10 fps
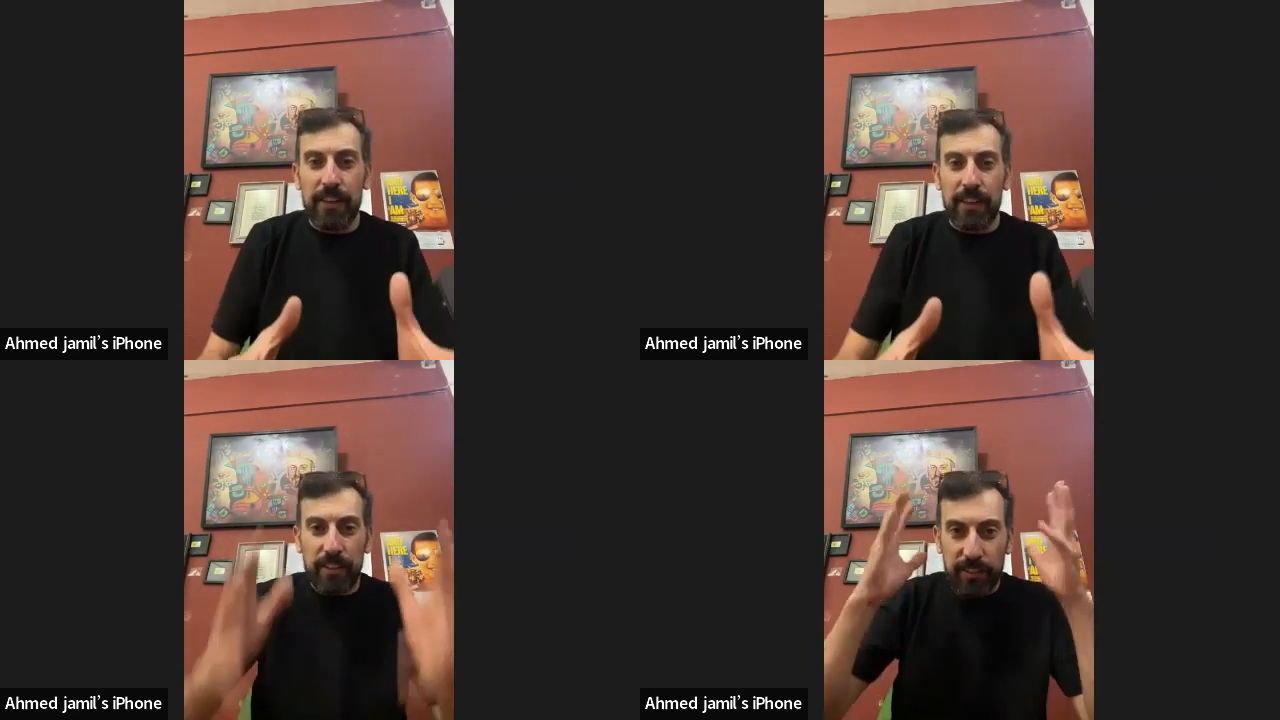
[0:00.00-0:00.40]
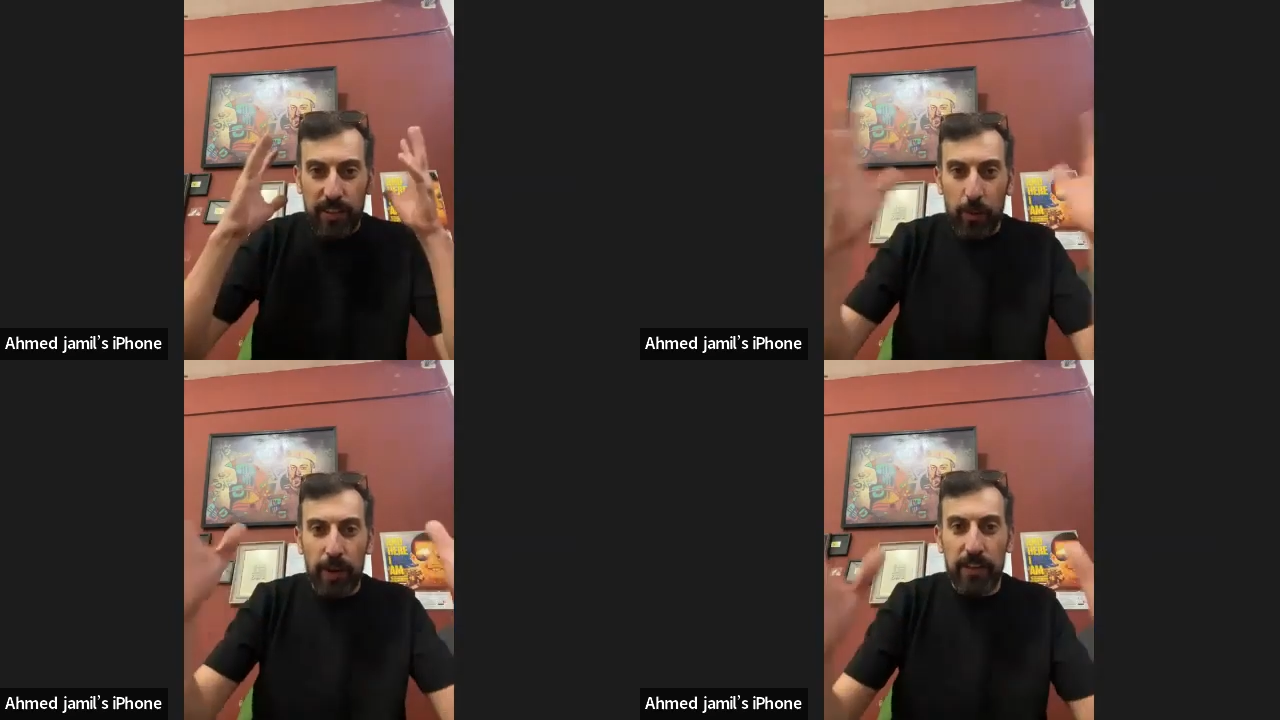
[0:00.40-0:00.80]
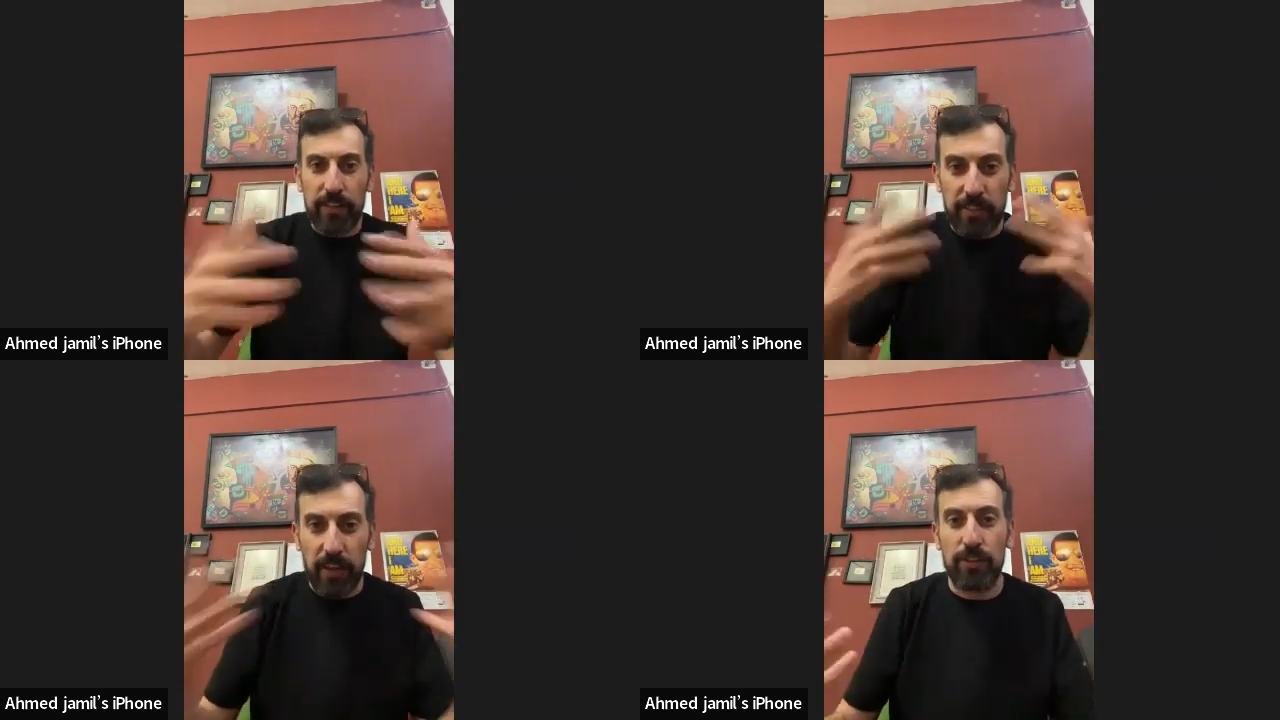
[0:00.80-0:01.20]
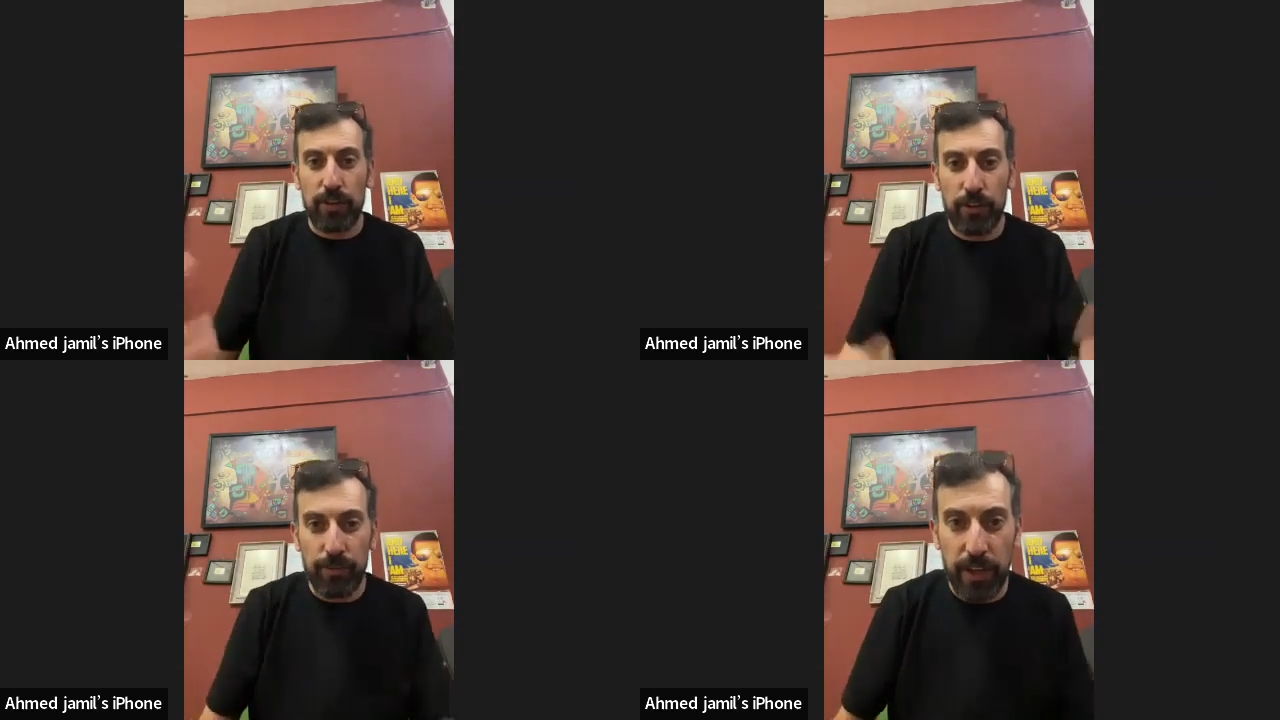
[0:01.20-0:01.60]
This is the way, the
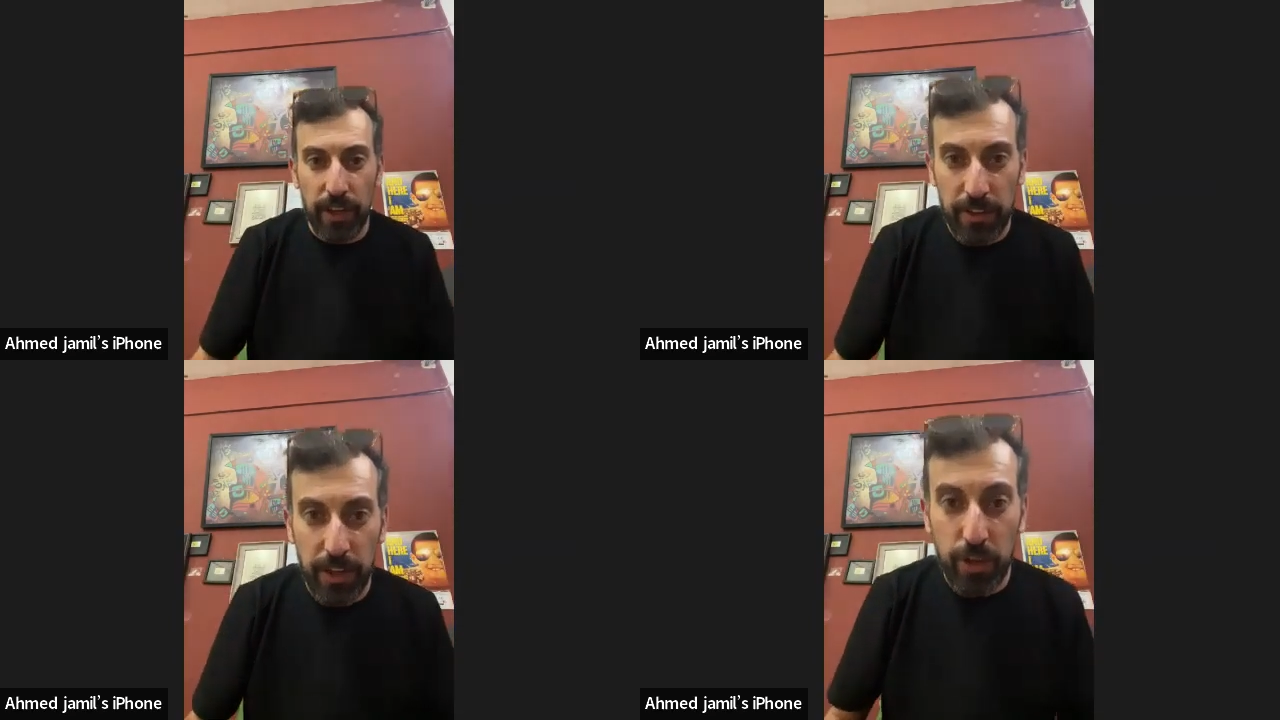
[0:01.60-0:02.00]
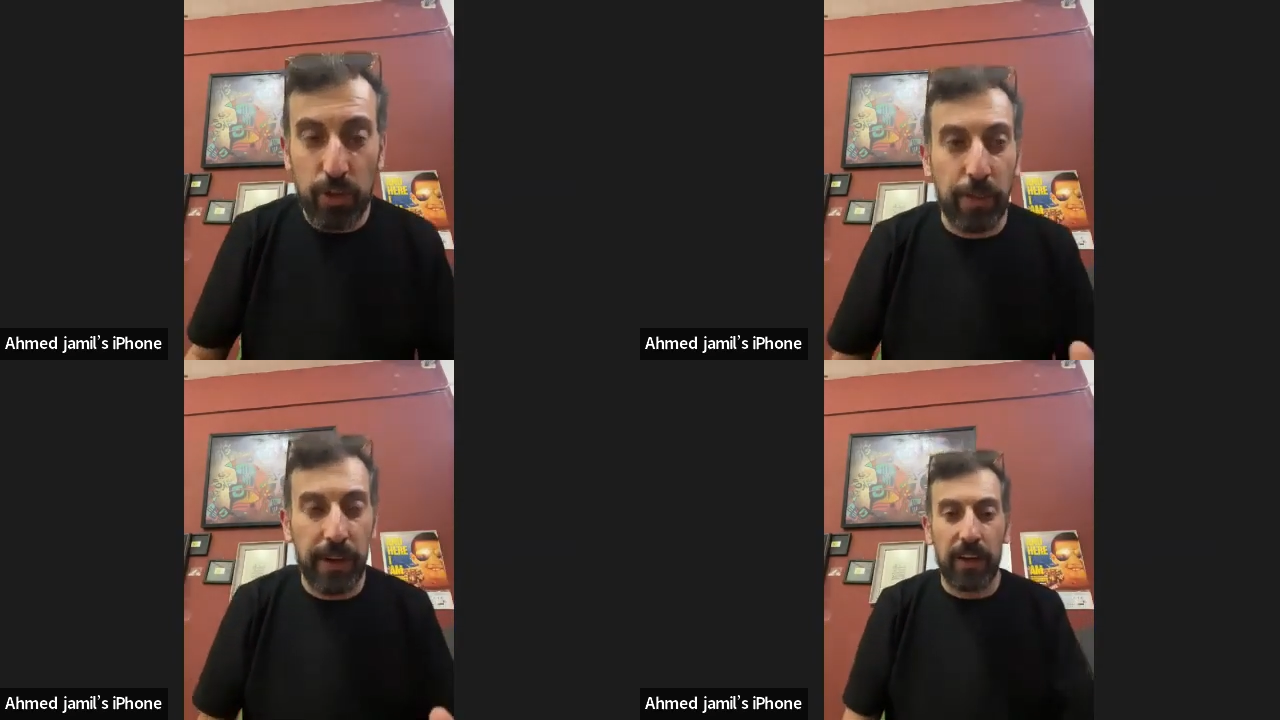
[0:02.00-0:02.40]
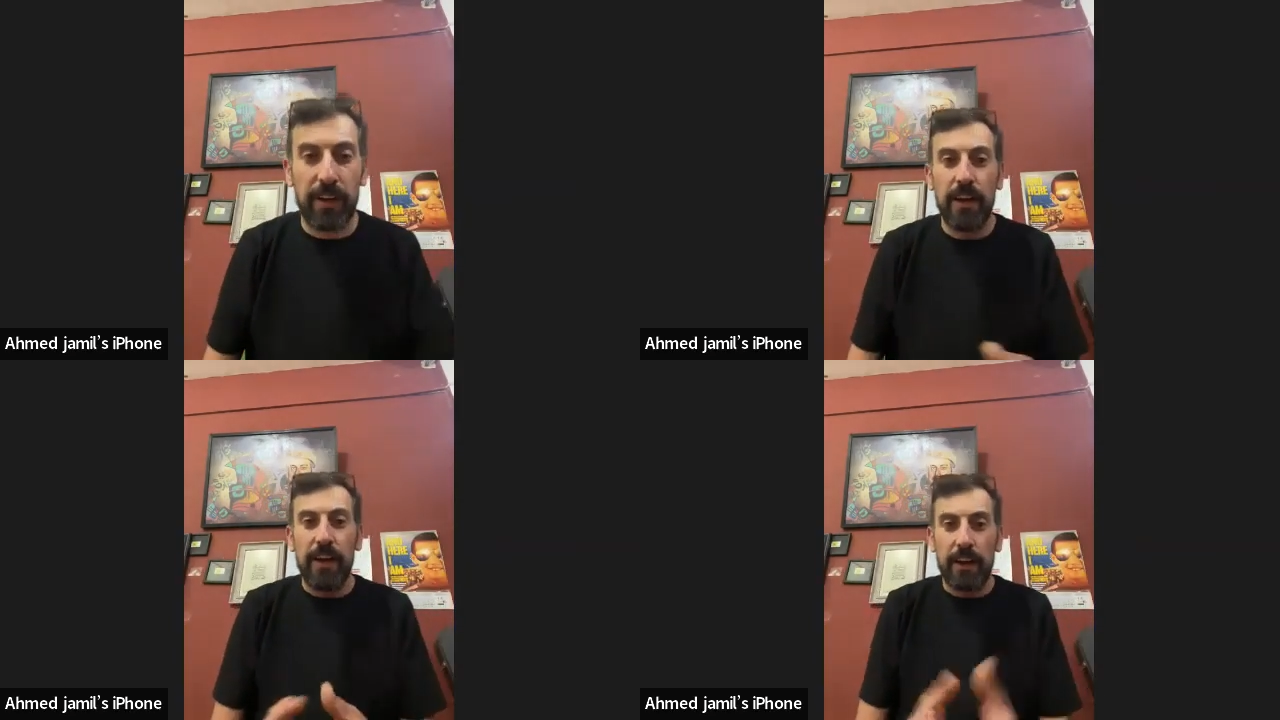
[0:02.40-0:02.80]
strategy of the occupier.